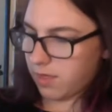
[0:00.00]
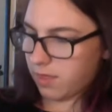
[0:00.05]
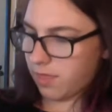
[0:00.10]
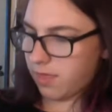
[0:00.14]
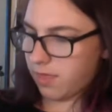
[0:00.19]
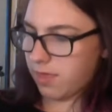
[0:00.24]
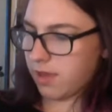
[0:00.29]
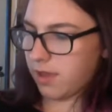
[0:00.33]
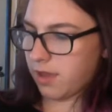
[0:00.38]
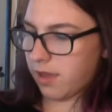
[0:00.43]

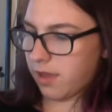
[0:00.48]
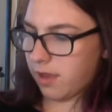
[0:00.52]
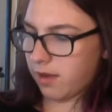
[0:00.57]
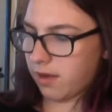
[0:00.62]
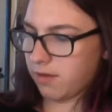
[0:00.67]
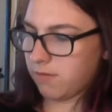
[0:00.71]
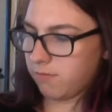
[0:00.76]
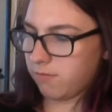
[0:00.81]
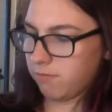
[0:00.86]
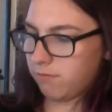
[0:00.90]

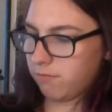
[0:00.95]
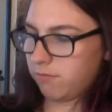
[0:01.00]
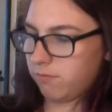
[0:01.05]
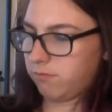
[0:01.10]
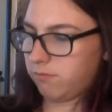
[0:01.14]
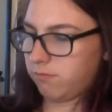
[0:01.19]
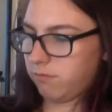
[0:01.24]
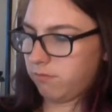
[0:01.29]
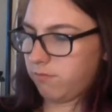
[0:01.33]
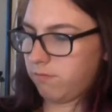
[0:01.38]
Then...
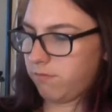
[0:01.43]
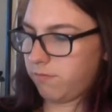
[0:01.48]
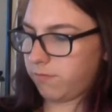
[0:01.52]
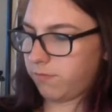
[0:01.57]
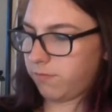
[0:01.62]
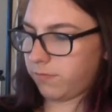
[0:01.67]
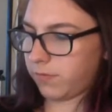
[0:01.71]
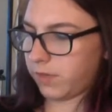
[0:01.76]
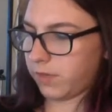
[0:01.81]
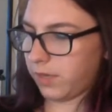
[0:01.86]

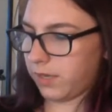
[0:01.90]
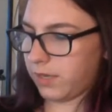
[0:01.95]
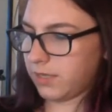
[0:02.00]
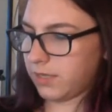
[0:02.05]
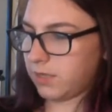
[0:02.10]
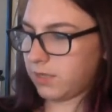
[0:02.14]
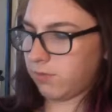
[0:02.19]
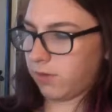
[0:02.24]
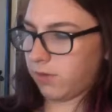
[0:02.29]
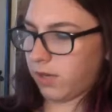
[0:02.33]
I
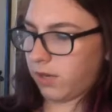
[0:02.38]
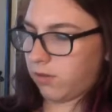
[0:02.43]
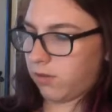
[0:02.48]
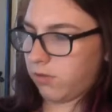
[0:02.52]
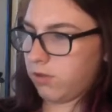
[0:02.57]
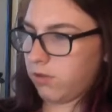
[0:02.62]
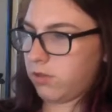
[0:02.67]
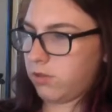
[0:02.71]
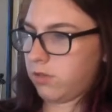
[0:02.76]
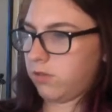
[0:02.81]
guess what I
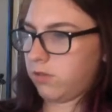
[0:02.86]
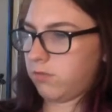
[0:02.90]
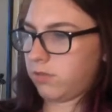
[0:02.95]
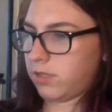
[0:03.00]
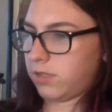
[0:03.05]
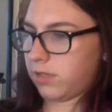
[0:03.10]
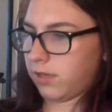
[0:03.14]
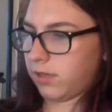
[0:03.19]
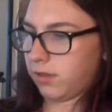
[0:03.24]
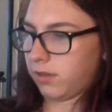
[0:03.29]
could do
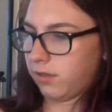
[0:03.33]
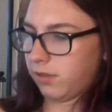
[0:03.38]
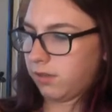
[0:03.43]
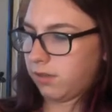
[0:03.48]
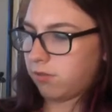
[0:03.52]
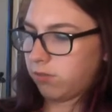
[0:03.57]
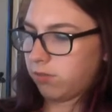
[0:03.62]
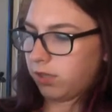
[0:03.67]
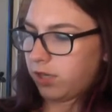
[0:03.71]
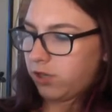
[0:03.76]
is I could
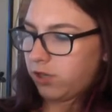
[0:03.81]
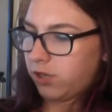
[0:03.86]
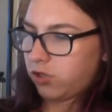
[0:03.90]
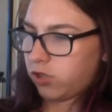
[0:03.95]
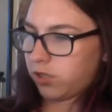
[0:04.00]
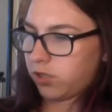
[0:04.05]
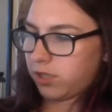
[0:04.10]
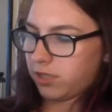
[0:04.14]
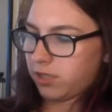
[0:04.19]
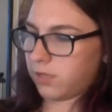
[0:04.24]
literally
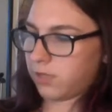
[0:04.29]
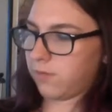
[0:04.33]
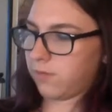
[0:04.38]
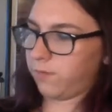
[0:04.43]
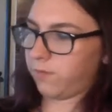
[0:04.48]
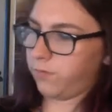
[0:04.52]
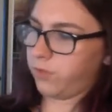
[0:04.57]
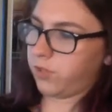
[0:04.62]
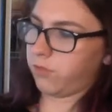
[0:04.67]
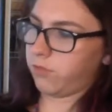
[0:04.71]
just
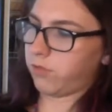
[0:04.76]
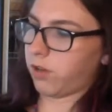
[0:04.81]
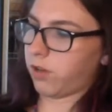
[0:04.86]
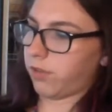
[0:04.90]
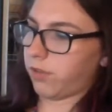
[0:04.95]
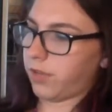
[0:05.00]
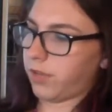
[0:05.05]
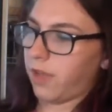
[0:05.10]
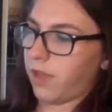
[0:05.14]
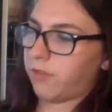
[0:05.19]
do it
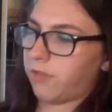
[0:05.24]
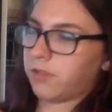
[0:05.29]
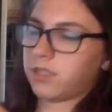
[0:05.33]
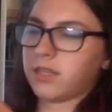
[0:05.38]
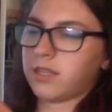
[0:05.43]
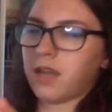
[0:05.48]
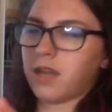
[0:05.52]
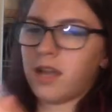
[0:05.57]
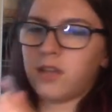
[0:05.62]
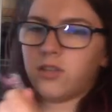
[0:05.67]
on the other
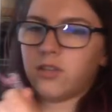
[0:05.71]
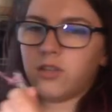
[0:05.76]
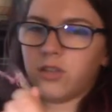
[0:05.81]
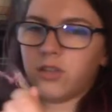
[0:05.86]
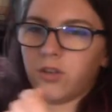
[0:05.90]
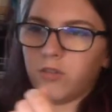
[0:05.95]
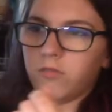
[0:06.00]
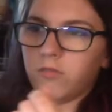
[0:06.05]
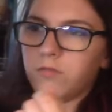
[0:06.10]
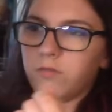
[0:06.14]
side,
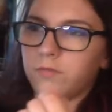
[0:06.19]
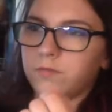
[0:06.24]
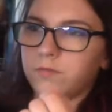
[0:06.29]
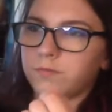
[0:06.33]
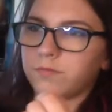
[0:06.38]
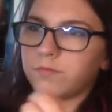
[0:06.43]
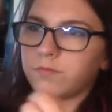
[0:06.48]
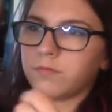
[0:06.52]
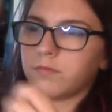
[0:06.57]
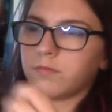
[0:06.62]
too.
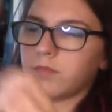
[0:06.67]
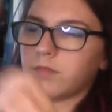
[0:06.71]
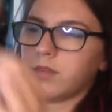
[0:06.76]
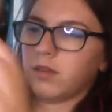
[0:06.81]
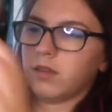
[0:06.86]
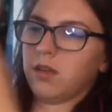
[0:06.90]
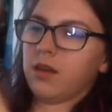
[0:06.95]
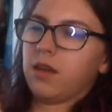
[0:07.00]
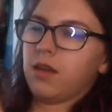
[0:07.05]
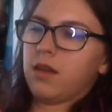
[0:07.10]

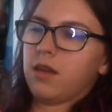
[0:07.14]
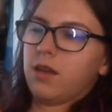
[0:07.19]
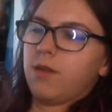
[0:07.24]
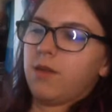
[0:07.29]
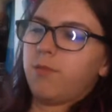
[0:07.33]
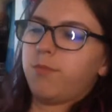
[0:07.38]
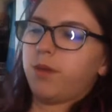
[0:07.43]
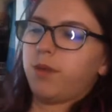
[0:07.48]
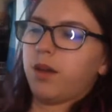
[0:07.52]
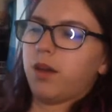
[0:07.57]

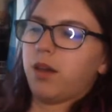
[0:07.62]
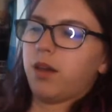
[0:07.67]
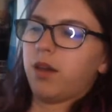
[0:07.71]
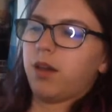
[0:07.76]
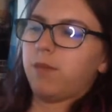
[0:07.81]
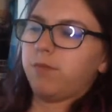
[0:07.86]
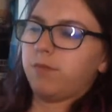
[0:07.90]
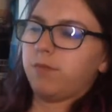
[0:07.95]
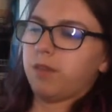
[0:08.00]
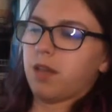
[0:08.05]

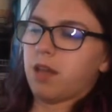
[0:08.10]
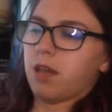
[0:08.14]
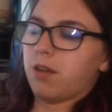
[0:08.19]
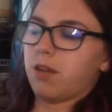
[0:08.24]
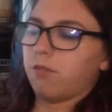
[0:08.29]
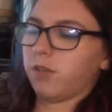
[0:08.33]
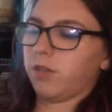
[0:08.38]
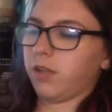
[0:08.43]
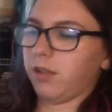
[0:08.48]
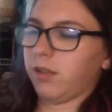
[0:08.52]
But I
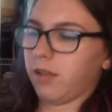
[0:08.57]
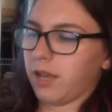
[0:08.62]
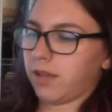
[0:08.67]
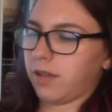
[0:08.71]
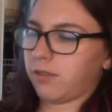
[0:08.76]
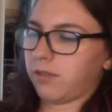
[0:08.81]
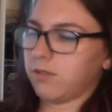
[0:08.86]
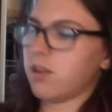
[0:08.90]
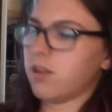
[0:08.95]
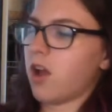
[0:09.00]
don't really like,
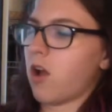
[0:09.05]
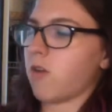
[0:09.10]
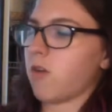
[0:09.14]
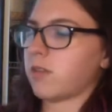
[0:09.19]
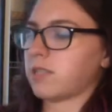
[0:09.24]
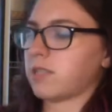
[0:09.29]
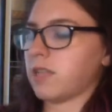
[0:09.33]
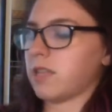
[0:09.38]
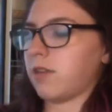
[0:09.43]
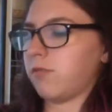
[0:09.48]
no,
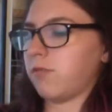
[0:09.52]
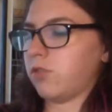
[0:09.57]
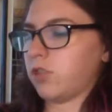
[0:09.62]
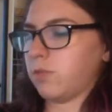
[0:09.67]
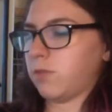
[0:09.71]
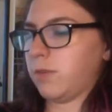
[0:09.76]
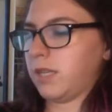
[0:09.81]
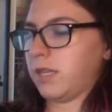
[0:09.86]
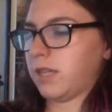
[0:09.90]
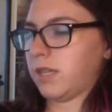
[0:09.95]
because then it would
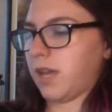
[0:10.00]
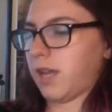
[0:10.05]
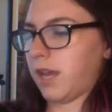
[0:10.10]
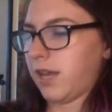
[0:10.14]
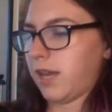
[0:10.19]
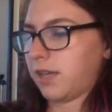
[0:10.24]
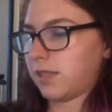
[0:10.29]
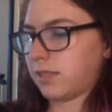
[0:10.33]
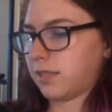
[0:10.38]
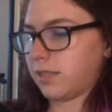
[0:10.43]
just be
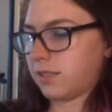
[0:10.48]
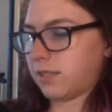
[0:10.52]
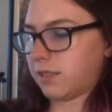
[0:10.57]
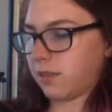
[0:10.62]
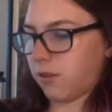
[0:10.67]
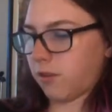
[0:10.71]
tight, so.